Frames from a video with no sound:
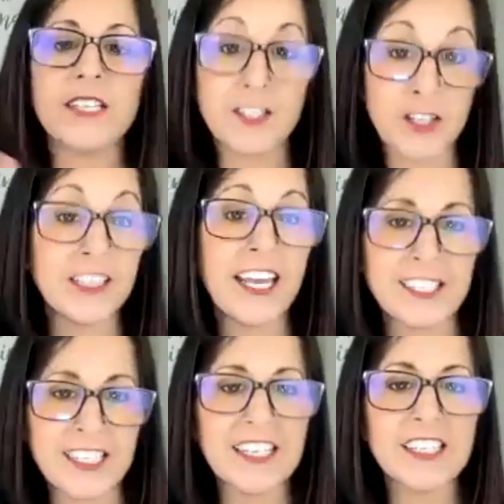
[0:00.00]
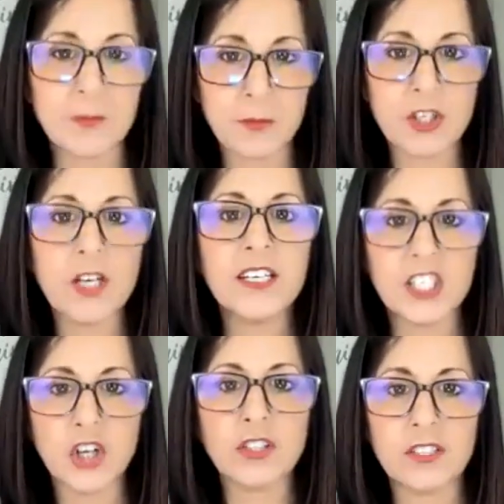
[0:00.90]
Technically, 18 is a, an
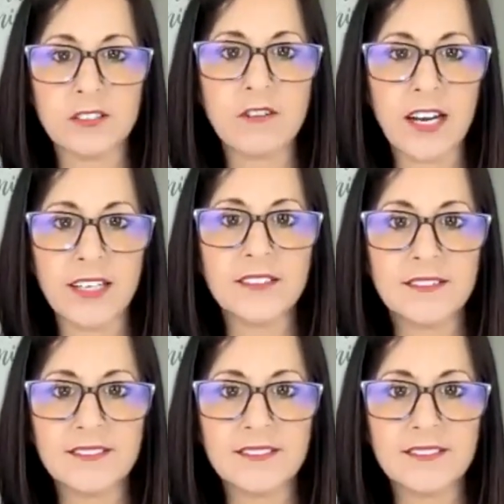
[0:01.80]
adult, right?